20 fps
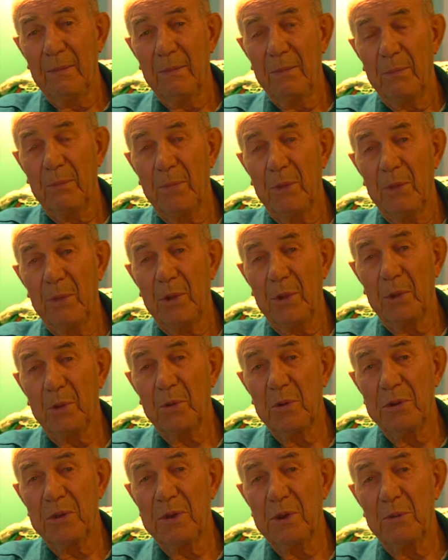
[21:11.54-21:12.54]
Boy, and you
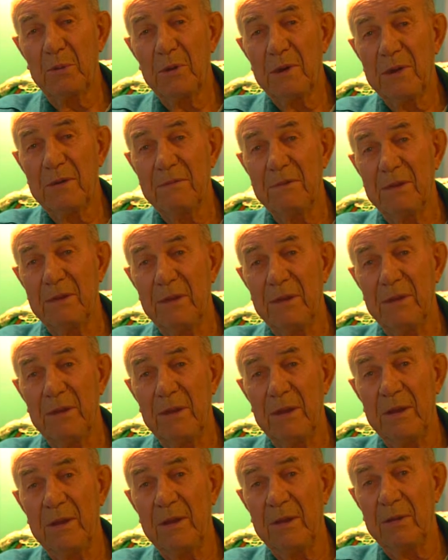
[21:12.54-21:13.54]
couldn't get rid of it in
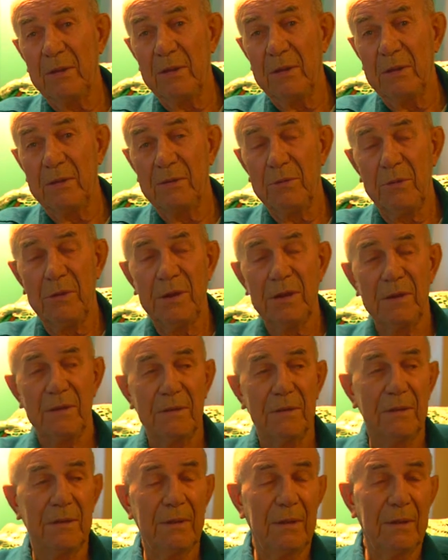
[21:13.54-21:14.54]
there, you know. You had to,
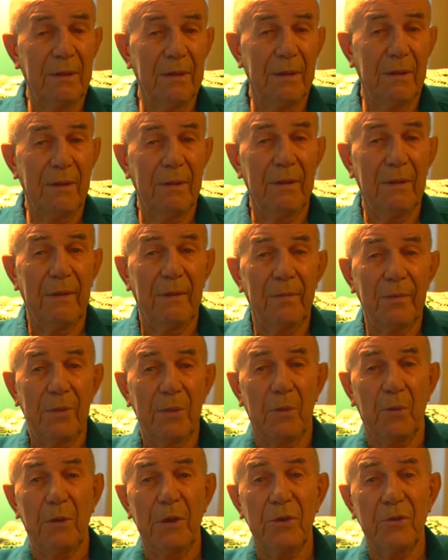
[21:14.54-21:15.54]

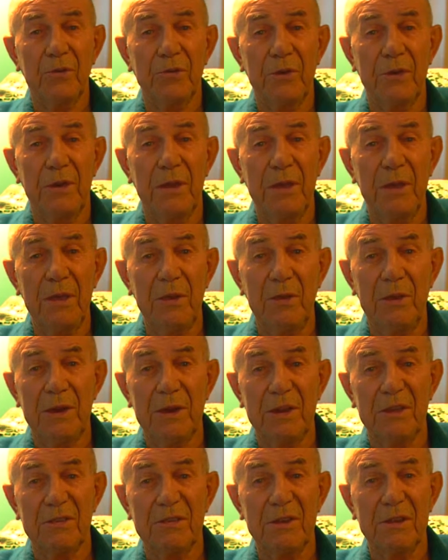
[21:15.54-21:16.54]
the rest of the day, you had
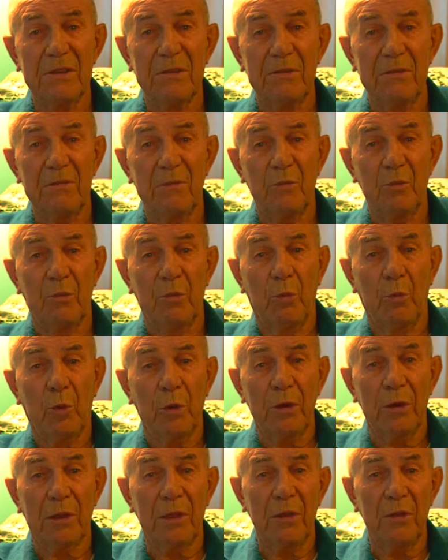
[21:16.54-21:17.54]
to sit,
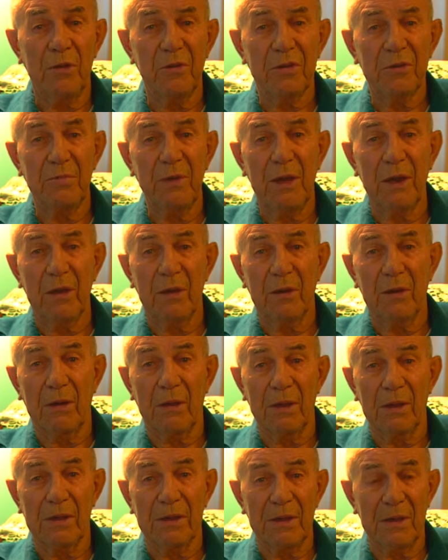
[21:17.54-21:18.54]
work there and smell it
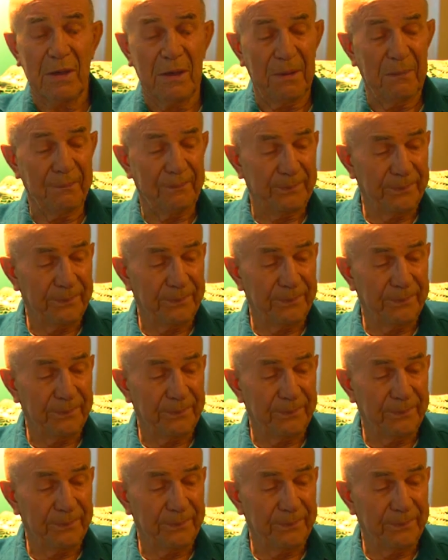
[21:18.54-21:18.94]
all the time.